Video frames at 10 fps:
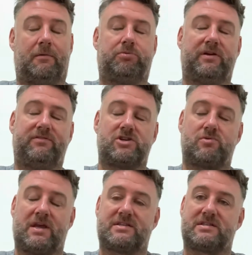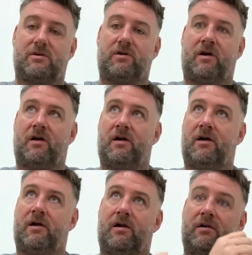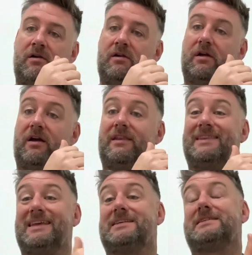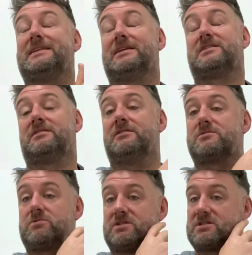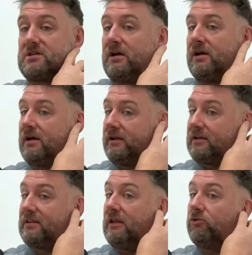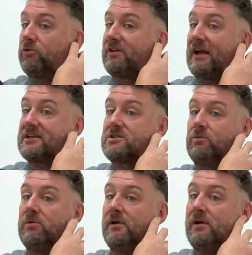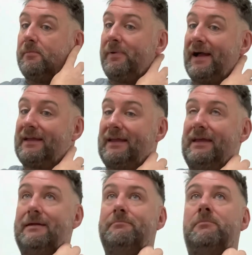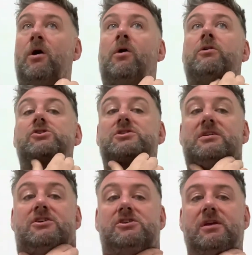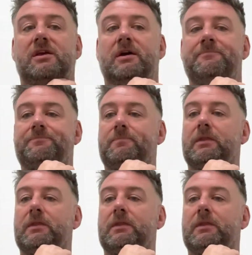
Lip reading: Previous race at this distance was Cathedral to Castle back in March this year.